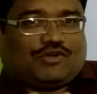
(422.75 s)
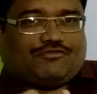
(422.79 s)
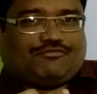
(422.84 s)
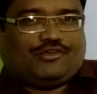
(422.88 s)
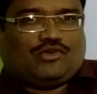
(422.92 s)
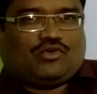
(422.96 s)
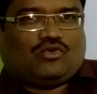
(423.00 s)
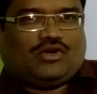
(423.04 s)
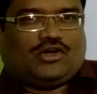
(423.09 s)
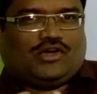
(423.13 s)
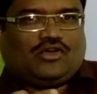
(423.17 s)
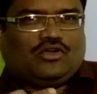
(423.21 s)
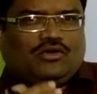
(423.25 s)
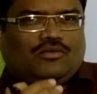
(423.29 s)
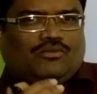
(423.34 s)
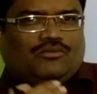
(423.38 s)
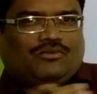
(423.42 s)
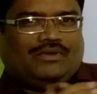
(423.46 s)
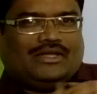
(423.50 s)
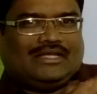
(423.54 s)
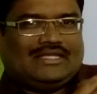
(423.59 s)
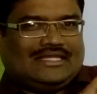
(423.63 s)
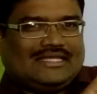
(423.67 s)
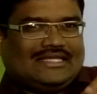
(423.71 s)
what we call.
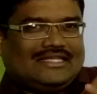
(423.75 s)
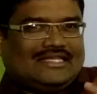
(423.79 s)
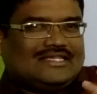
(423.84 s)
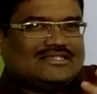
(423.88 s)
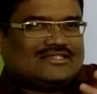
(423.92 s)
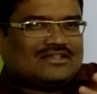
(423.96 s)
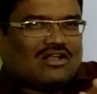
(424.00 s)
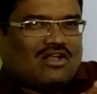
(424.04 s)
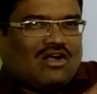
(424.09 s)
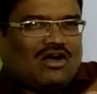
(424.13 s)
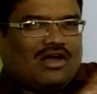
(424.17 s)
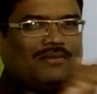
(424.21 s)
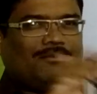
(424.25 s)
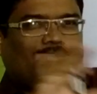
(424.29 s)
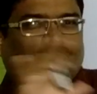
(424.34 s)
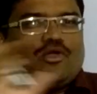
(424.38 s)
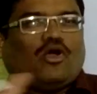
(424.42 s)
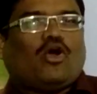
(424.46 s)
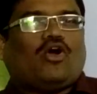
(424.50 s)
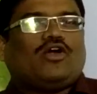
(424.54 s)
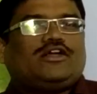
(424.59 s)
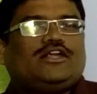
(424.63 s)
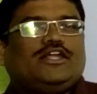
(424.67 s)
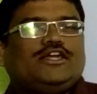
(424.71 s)
No, these are all
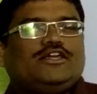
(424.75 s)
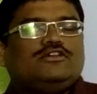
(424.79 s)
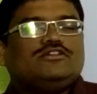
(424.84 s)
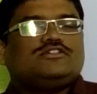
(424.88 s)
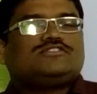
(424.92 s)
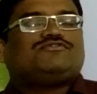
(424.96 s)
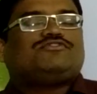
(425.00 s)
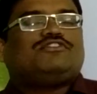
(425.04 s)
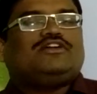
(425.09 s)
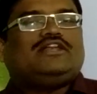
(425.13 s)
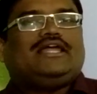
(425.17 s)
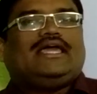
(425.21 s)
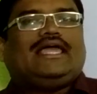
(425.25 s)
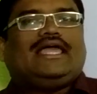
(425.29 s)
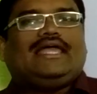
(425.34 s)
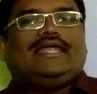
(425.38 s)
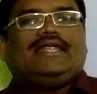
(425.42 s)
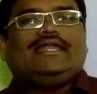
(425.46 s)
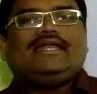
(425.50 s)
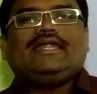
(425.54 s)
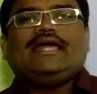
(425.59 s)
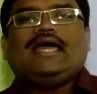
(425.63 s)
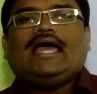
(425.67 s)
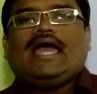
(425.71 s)
broadly useful
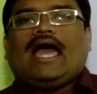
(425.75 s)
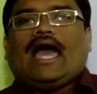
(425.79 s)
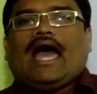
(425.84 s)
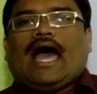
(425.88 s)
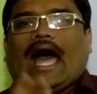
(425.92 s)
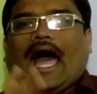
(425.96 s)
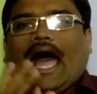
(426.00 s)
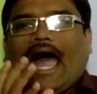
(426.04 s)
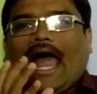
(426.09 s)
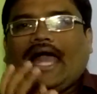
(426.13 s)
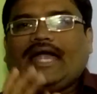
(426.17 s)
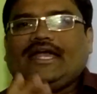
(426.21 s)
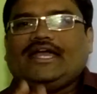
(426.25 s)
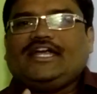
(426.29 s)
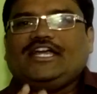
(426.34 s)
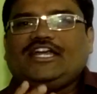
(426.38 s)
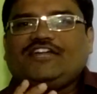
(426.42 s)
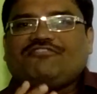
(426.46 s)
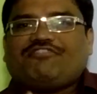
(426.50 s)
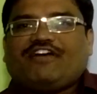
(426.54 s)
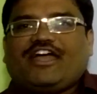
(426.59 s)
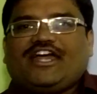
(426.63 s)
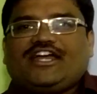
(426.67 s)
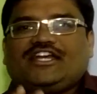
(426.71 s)
in
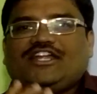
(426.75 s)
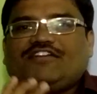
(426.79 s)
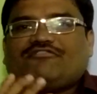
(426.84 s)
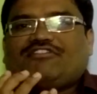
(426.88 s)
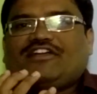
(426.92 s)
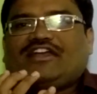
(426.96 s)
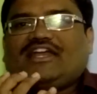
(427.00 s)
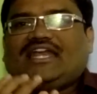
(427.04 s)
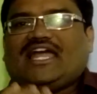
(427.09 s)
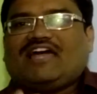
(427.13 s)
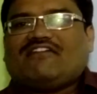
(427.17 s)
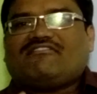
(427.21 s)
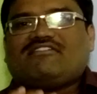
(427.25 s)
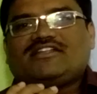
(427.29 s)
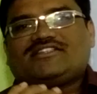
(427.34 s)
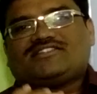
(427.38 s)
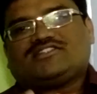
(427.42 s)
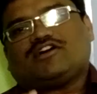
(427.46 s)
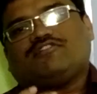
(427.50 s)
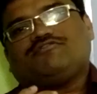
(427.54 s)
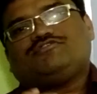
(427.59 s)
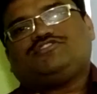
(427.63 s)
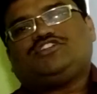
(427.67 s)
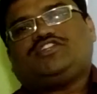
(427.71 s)
identifying different
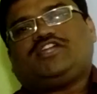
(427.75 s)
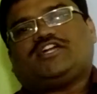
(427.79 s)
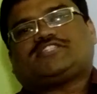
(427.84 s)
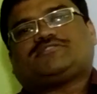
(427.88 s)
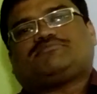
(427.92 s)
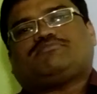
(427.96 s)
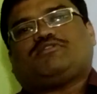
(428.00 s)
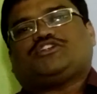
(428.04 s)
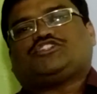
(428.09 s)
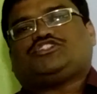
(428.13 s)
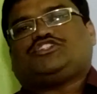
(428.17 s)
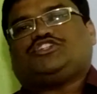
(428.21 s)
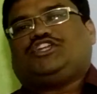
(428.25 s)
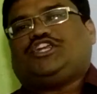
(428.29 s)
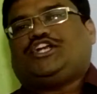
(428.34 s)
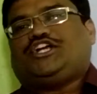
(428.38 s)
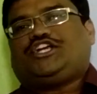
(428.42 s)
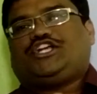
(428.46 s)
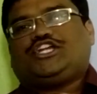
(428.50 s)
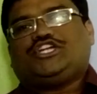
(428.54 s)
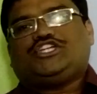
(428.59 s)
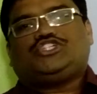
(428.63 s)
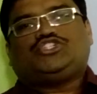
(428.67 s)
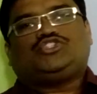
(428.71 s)
levels of gene expression in
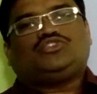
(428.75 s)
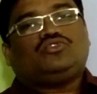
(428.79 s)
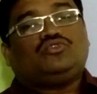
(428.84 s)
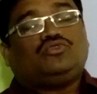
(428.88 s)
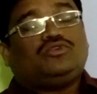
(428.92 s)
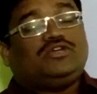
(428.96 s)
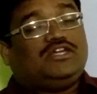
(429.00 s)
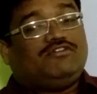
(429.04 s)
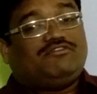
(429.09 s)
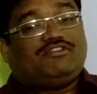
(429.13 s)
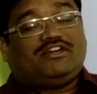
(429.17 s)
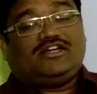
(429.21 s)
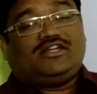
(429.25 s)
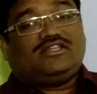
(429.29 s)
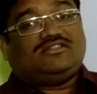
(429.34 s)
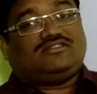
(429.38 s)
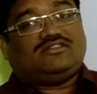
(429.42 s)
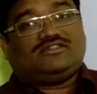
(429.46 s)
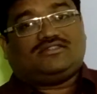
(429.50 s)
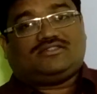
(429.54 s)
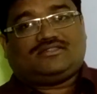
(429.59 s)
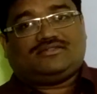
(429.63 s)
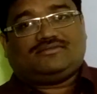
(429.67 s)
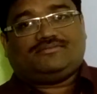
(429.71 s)
a tissue, even
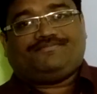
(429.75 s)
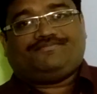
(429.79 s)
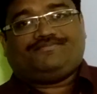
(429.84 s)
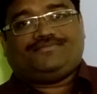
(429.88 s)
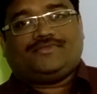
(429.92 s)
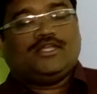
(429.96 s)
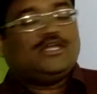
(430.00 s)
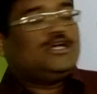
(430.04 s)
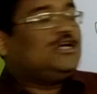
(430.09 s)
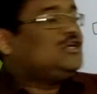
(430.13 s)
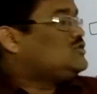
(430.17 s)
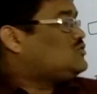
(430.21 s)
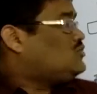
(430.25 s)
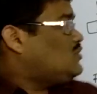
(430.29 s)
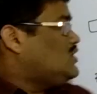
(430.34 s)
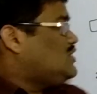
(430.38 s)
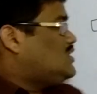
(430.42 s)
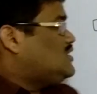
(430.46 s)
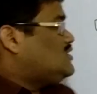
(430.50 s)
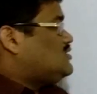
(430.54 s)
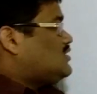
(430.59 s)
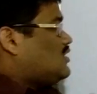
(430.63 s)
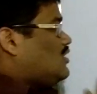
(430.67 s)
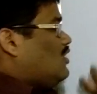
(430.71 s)
disease. So
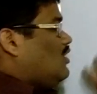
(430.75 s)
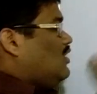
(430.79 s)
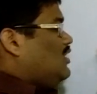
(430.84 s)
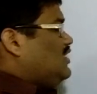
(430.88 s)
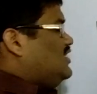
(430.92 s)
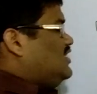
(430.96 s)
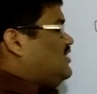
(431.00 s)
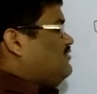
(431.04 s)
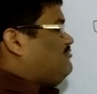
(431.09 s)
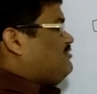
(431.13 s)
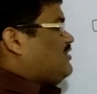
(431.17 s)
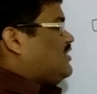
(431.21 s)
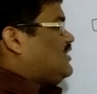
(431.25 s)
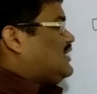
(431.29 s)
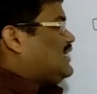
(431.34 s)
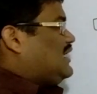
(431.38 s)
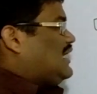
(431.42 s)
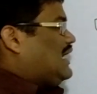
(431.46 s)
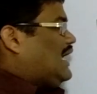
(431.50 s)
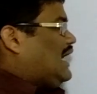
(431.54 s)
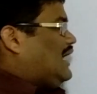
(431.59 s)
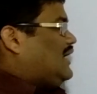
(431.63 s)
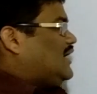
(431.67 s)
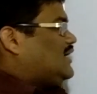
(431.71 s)
these are all different
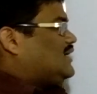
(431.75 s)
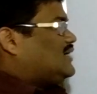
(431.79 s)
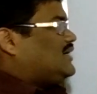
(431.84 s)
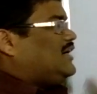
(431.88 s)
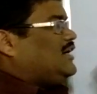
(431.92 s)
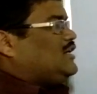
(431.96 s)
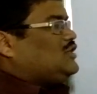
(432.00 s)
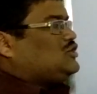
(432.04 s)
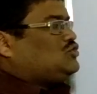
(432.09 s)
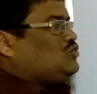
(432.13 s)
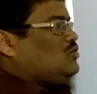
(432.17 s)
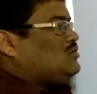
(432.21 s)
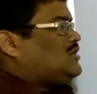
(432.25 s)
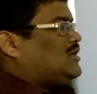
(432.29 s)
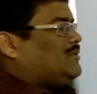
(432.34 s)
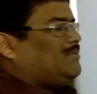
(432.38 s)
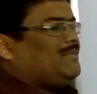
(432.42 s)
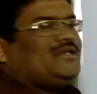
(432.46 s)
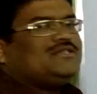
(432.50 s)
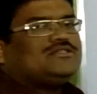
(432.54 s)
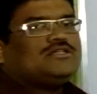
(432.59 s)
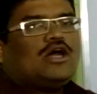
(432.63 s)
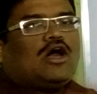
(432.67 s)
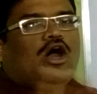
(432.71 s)
connected issues. That
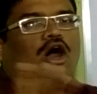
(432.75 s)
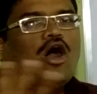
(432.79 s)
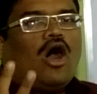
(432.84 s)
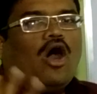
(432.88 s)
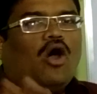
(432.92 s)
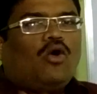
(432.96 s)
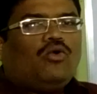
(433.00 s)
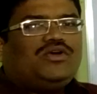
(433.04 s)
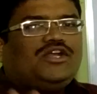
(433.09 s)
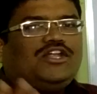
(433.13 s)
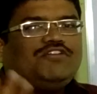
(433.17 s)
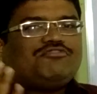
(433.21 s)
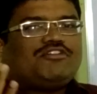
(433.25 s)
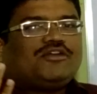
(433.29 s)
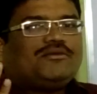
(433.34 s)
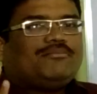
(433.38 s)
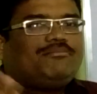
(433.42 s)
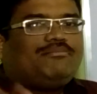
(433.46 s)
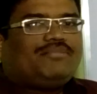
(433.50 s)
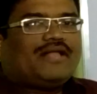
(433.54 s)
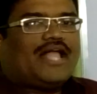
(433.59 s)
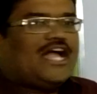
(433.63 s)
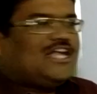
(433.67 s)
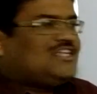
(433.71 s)
means how
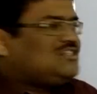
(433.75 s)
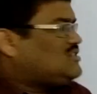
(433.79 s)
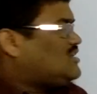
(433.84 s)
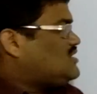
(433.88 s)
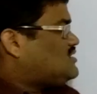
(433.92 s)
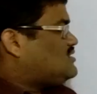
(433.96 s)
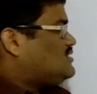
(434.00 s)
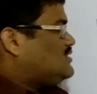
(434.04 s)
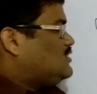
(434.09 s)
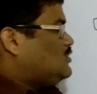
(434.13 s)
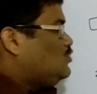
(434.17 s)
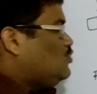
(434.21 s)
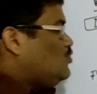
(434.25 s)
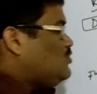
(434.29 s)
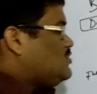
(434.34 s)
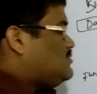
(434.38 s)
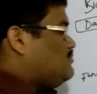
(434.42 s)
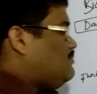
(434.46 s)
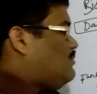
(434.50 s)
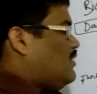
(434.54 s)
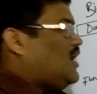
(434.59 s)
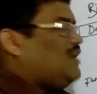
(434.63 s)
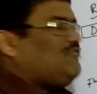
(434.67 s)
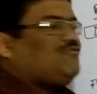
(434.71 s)
different branches use
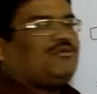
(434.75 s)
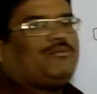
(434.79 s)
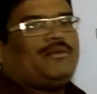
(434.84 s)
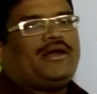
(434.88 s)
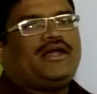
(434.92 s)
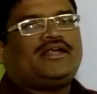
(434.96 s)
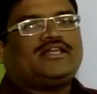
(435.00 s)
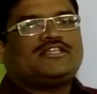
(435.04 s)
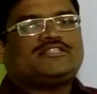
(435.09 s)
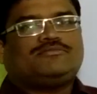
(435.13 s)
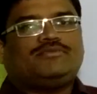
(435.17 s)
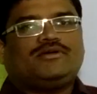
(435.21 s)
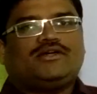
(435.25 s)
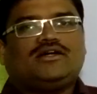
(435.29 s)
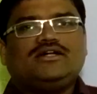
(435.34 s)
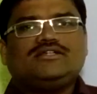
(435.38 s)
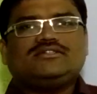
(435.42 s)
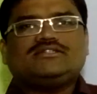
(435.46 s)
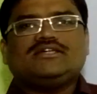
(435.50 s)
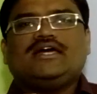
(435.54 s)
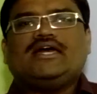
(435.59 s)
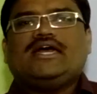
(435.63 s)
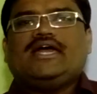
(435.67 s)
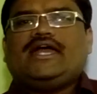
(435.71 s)
bioinformatics,
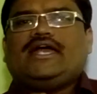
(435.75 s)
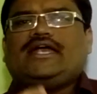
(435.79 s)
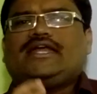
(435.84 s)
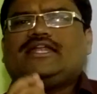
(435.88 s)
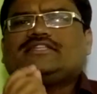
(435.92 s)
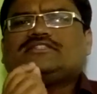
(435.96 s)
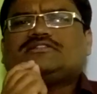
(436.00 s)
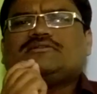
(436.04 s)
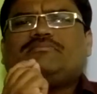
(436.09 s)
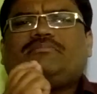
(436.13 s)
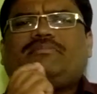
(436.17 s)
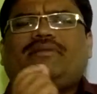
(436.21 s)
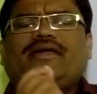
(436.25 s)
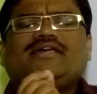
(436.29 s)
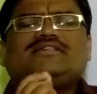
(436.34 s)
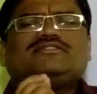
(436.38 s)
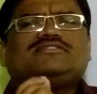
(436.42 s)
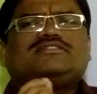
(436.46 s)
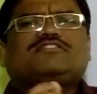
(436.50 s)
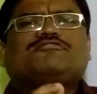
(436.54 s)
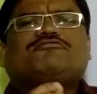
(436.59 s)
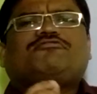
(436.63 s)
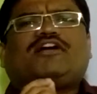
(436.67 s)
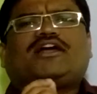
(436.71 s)
because it is a
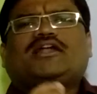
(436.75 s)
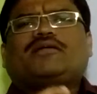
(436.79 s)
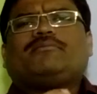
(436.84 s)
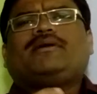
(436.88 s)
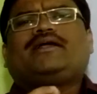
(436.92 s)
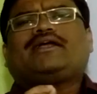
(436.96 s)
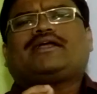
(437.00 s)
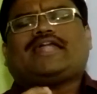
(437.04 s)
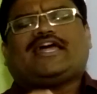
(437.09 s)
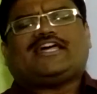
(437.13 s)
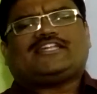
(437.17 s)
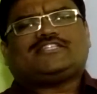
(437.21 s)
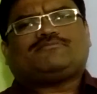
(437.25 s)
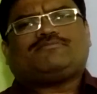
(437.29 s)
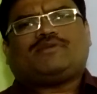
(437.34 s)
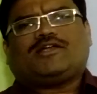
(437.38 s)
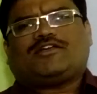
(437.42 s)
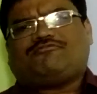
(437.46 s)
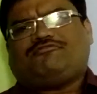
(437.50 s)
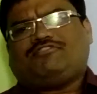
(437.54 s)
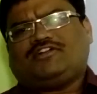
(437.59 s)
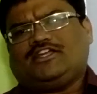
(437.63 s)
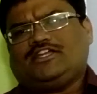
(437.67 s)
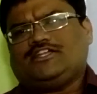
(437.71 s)
basic fundamental
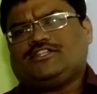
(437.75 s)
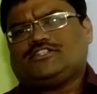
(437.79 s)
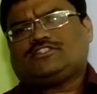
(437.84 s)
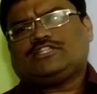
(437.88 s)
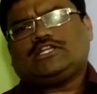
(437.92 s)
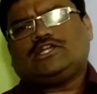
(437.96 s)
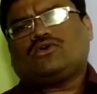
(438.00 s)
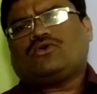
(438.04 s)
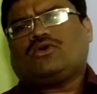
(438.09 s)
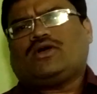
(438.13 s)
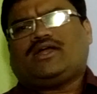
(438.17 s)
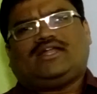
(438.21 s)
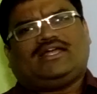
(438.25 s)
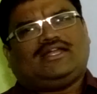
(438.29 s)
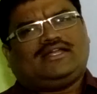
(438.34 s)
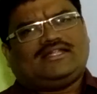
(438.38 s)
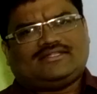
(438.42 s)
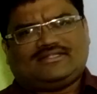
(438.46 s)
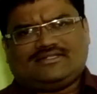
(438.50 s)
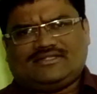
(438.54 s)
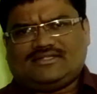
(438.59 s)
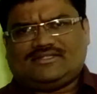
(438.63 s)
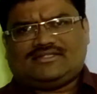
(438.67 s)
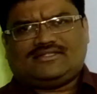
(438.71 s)
aspect for in silico
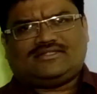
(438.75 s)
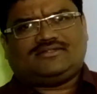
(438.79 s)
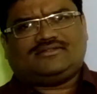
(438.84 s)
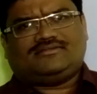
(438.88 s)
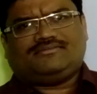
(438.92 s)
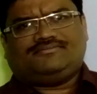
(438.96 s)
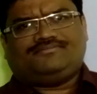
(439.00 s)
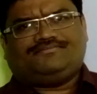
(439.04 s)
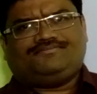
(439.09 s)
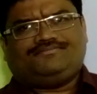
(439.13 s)
analysis.